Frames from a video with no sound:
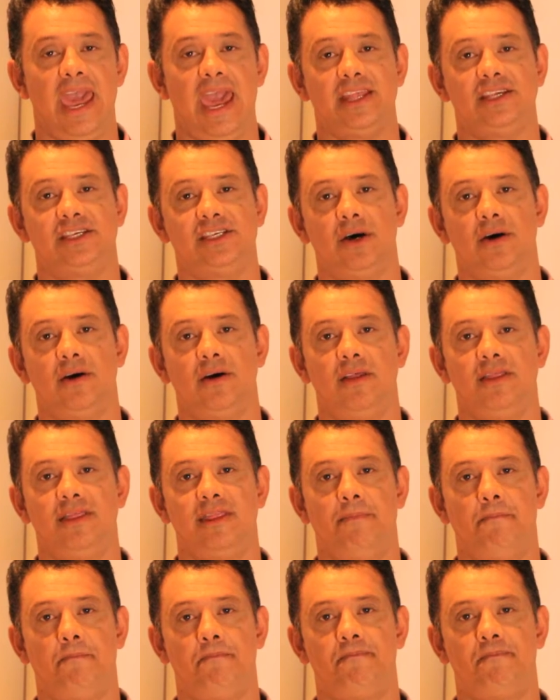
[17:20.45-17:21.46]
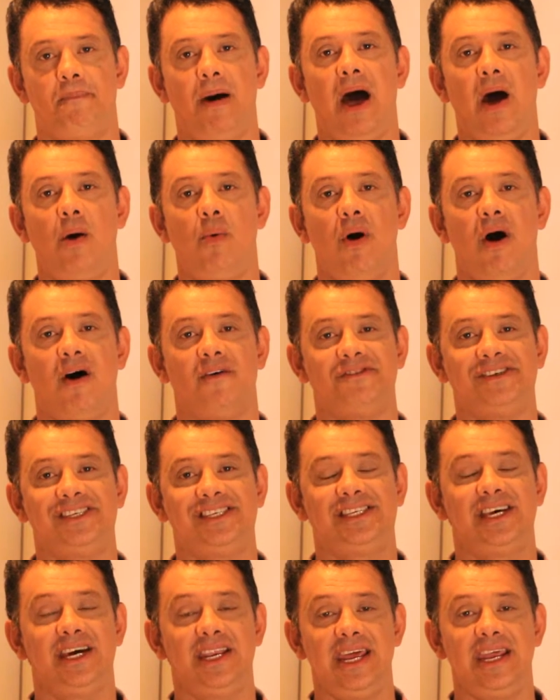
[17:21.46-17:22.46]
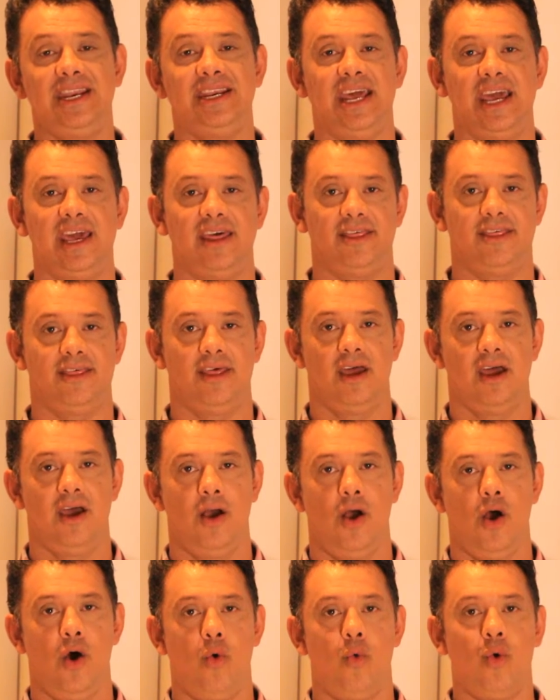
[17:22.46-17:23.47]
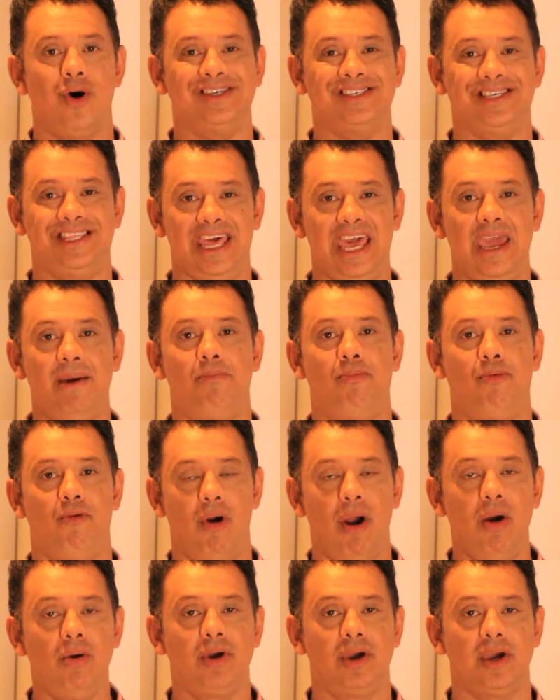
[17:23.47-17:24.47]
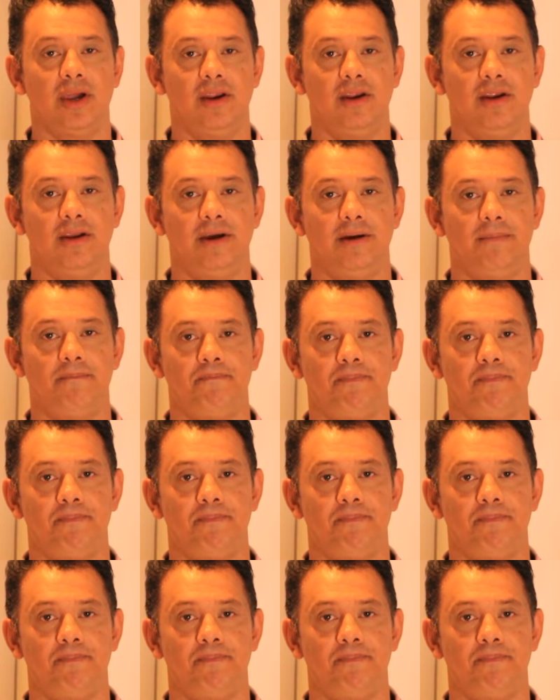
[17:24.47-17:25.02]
And so the power of sin and death was there broken.